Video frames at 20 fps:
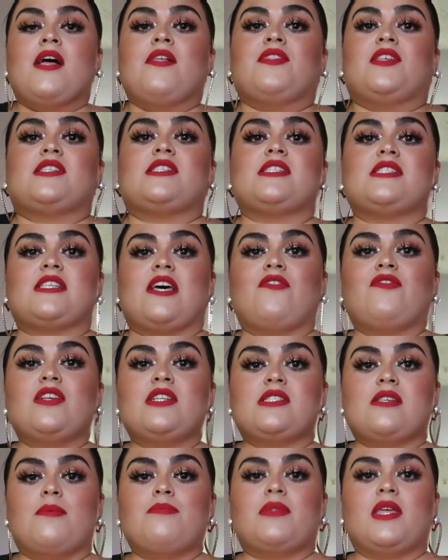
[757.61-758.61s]
This is
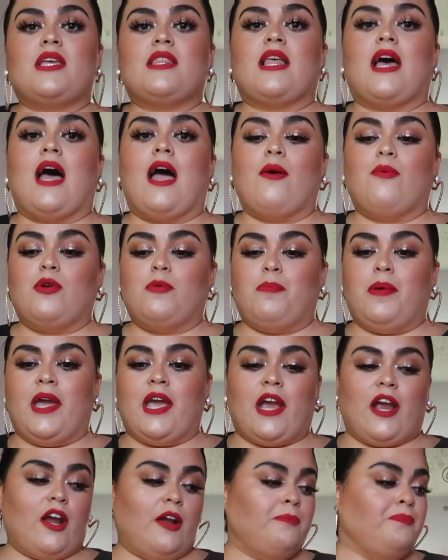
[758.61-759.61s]
definitely something that I would
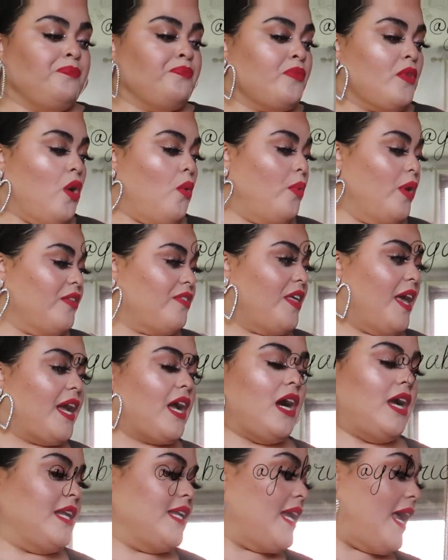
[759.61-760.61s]
pair with
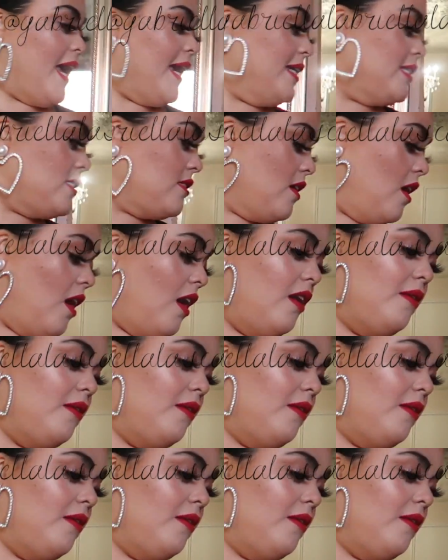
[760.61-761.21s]
like a nice